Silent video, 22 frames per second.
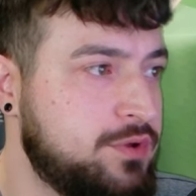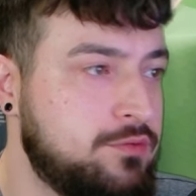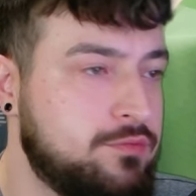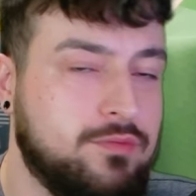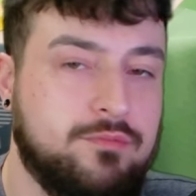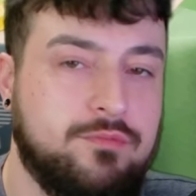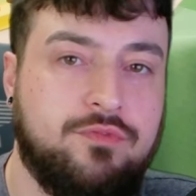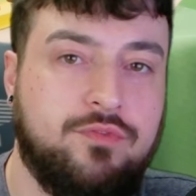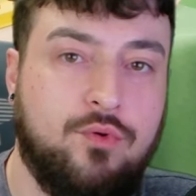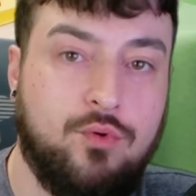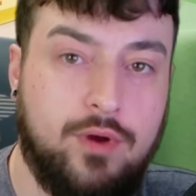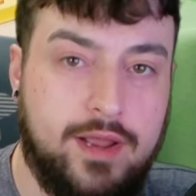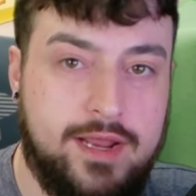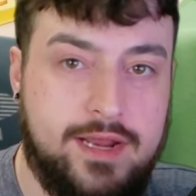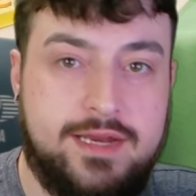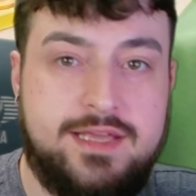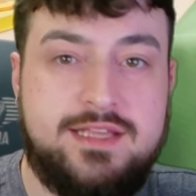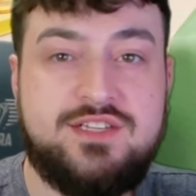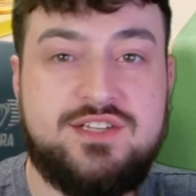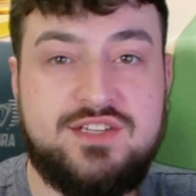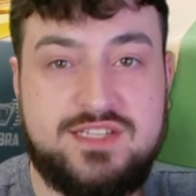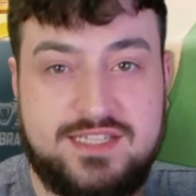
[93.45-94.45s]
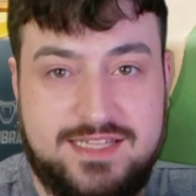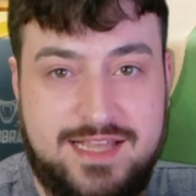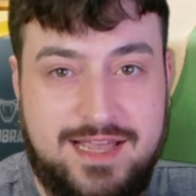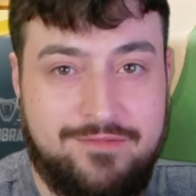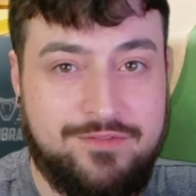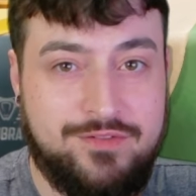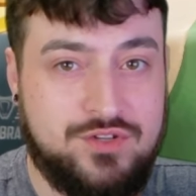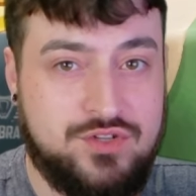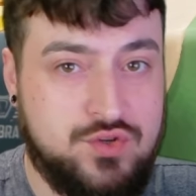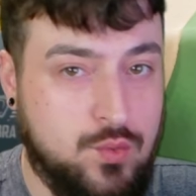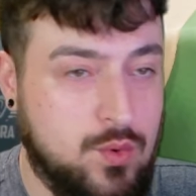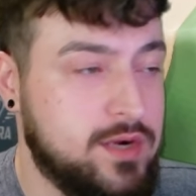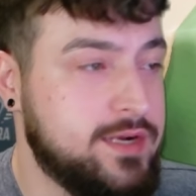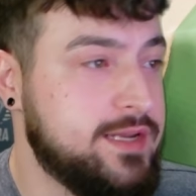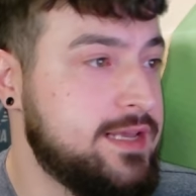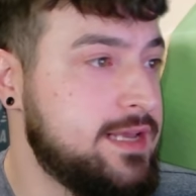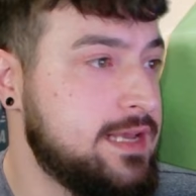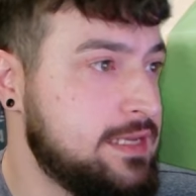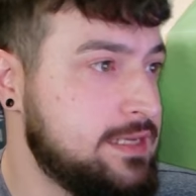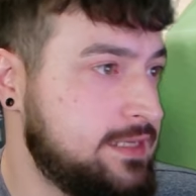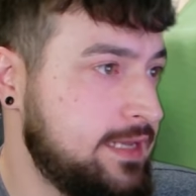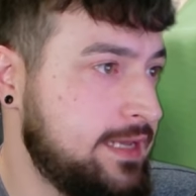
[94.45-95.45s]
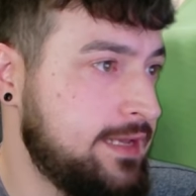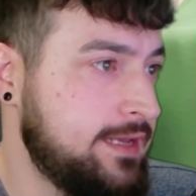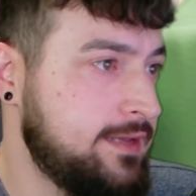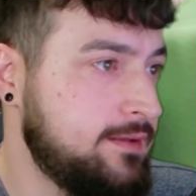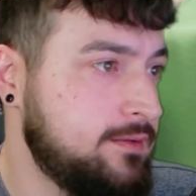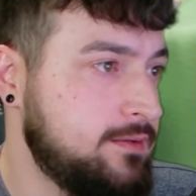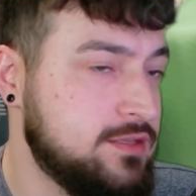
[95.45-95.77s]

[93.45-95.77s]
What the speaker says: you from 480 to 720 a day.